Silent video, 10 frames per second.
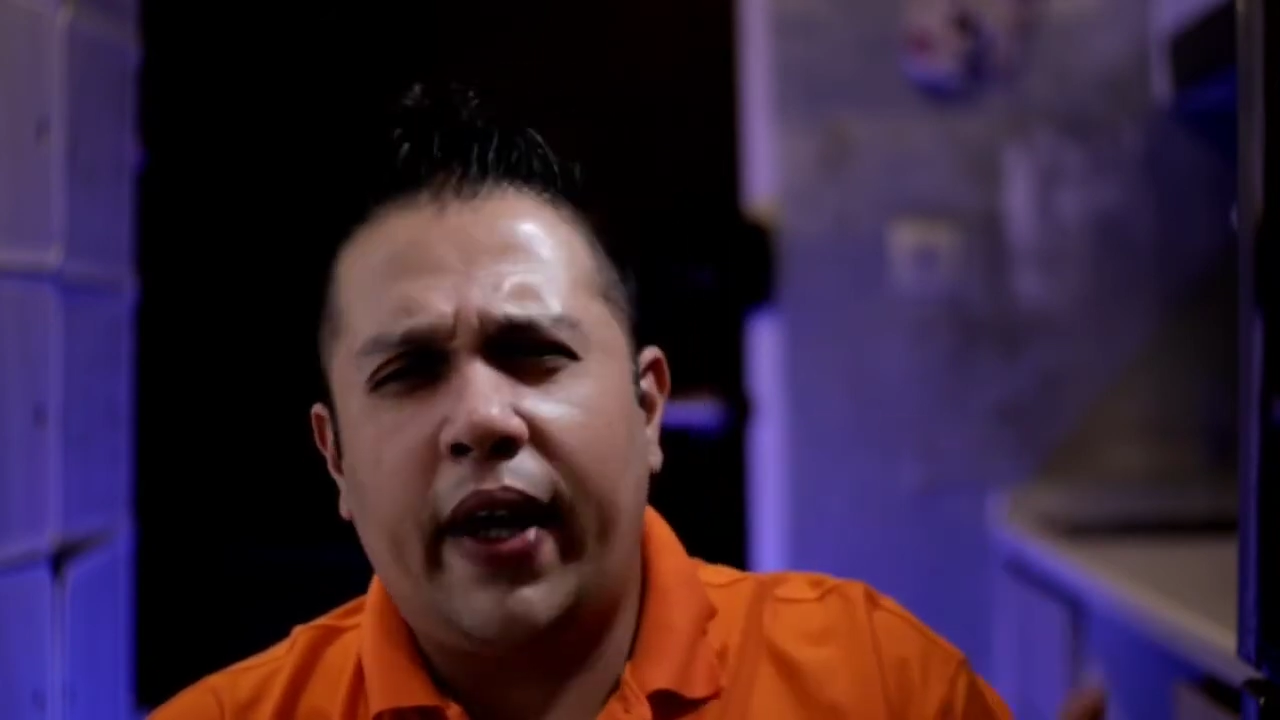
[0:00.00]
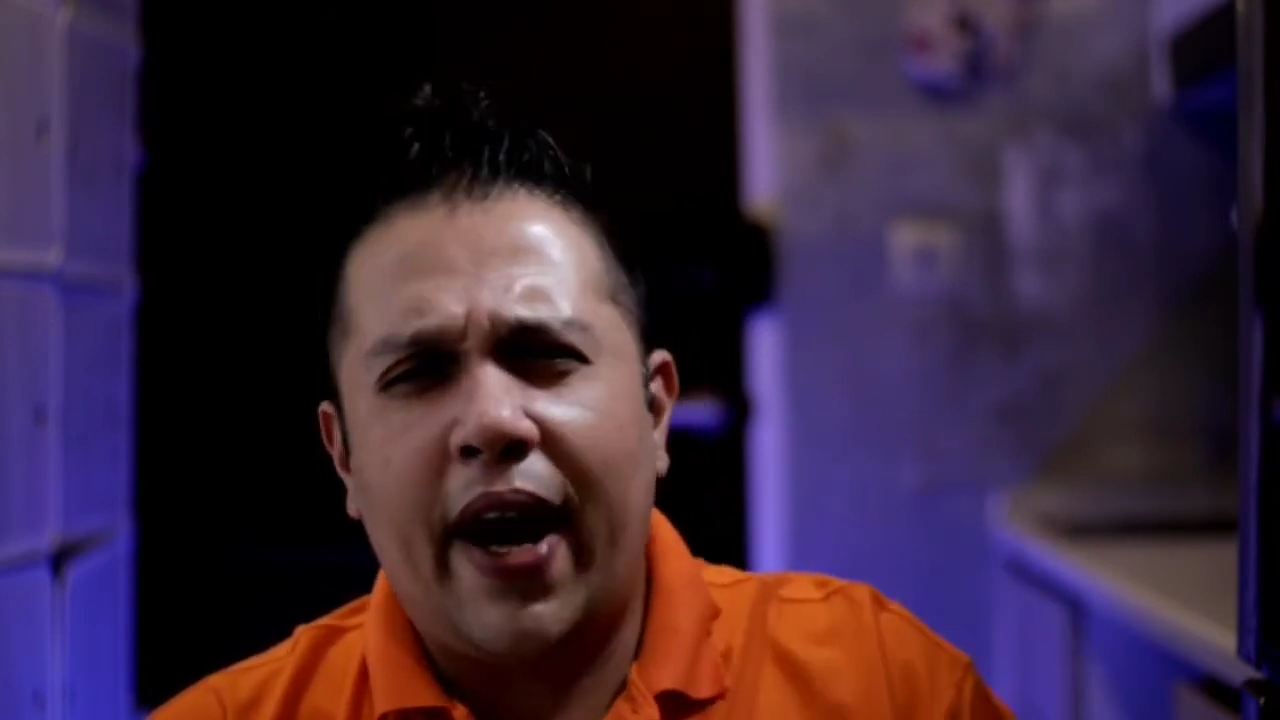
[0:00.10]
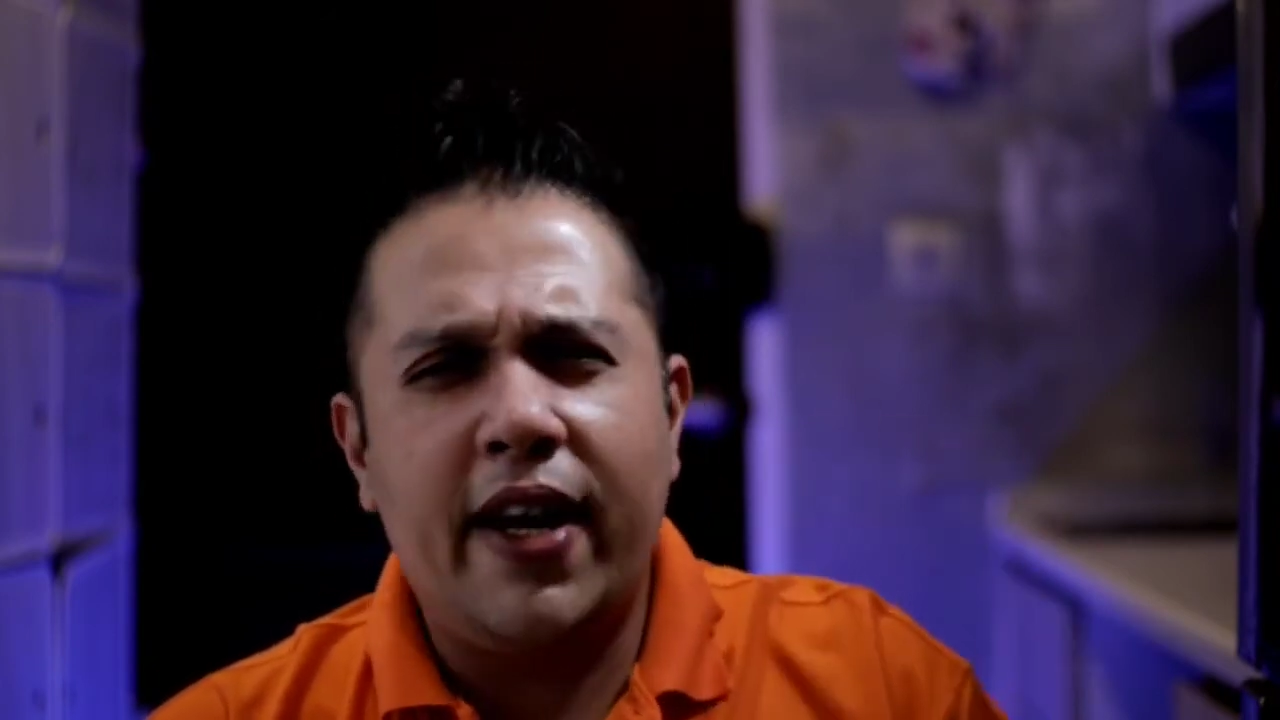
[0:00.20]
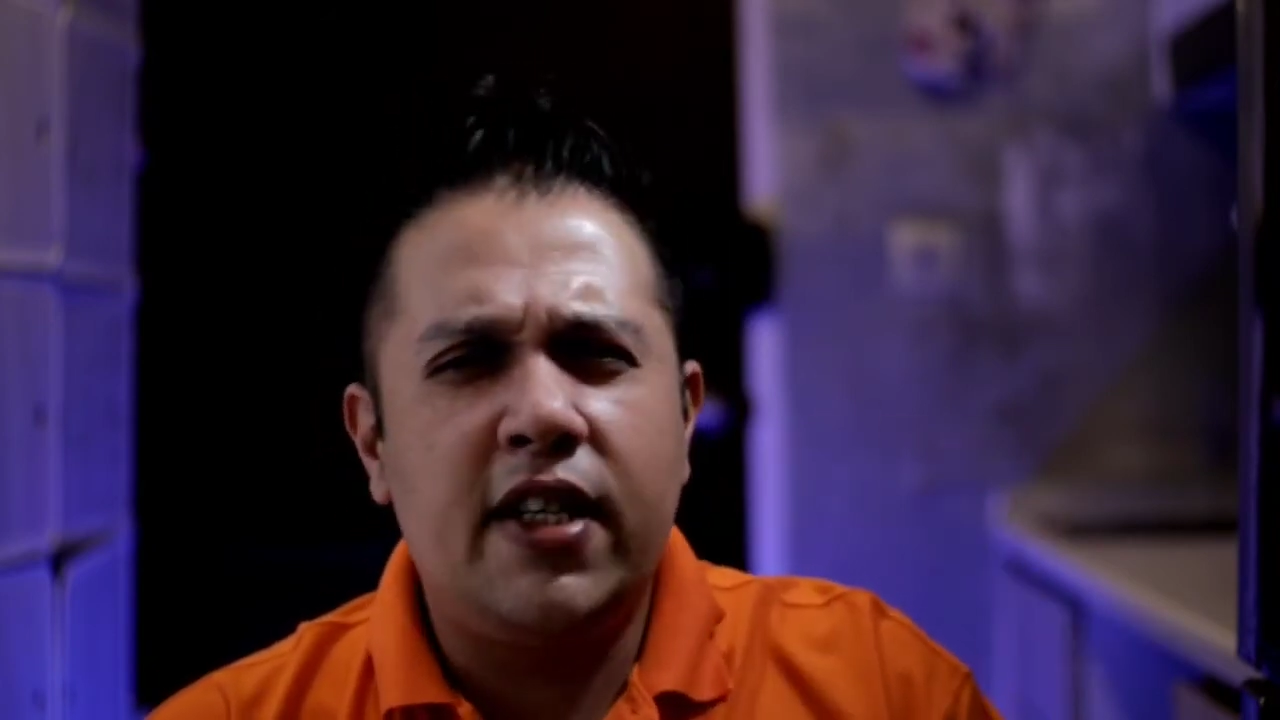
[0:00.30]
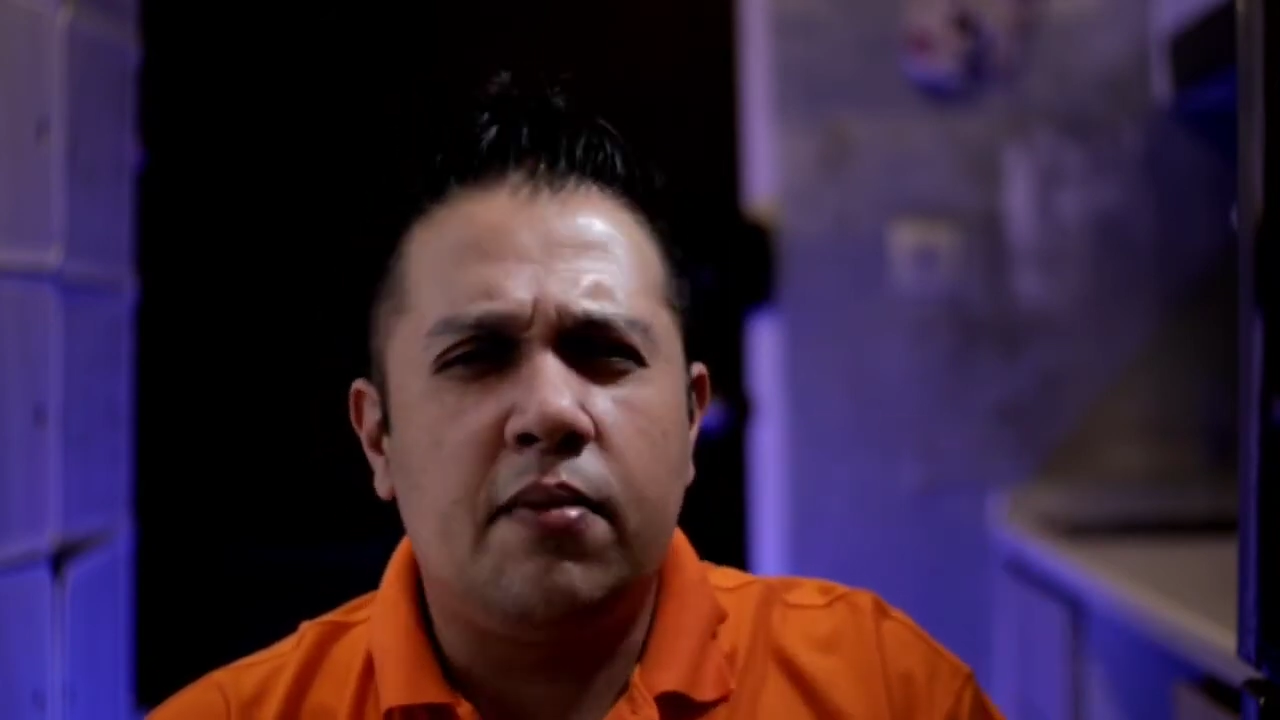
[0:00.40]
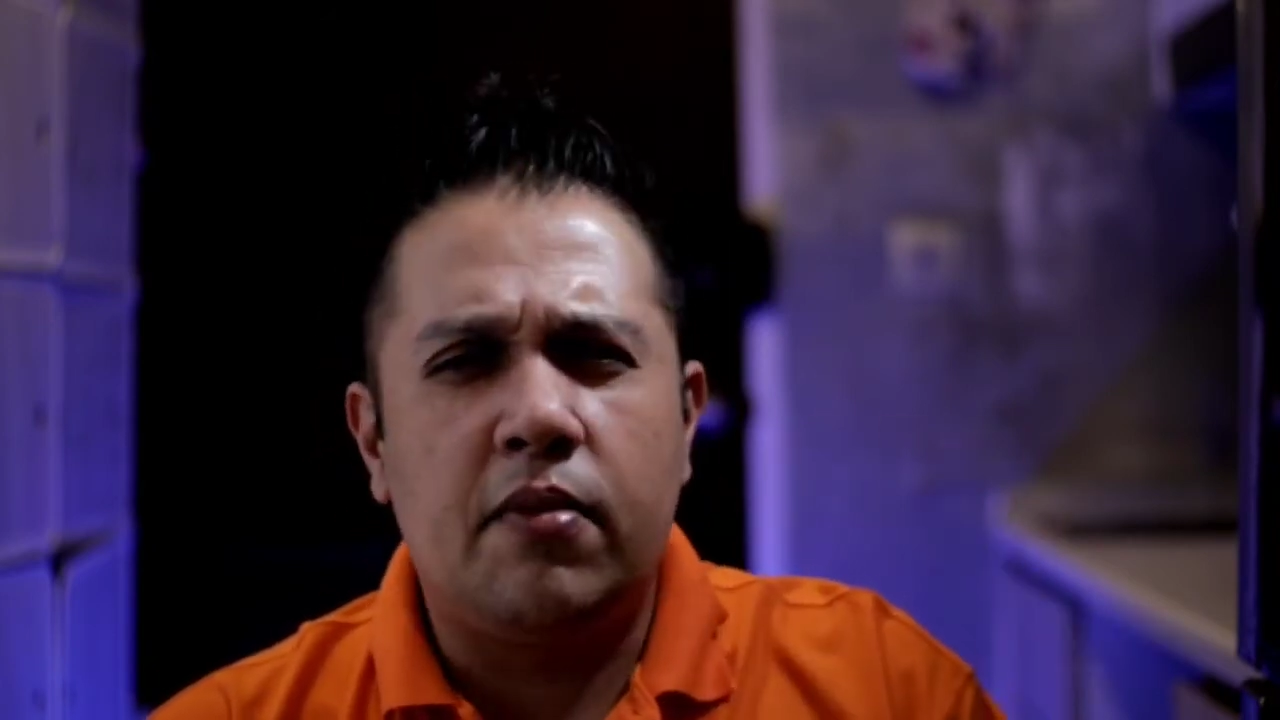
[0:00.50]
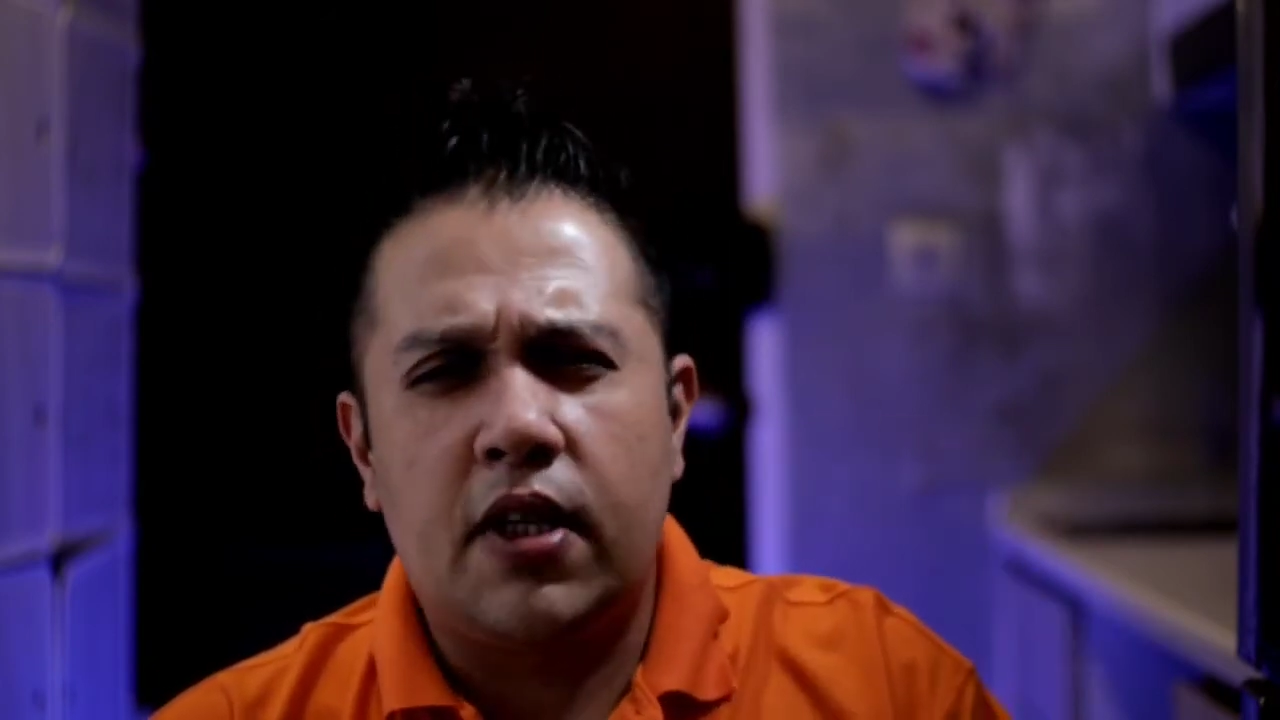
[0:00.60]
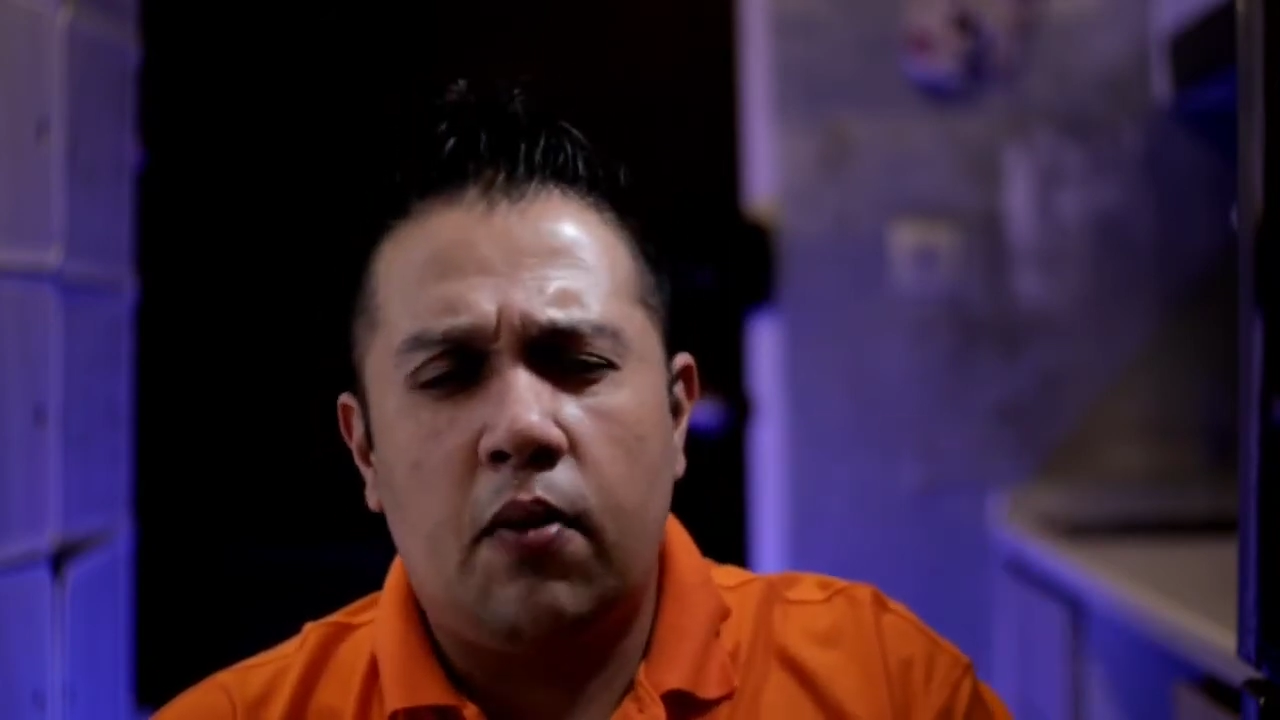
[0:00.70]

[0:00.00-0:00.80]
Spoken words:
the items,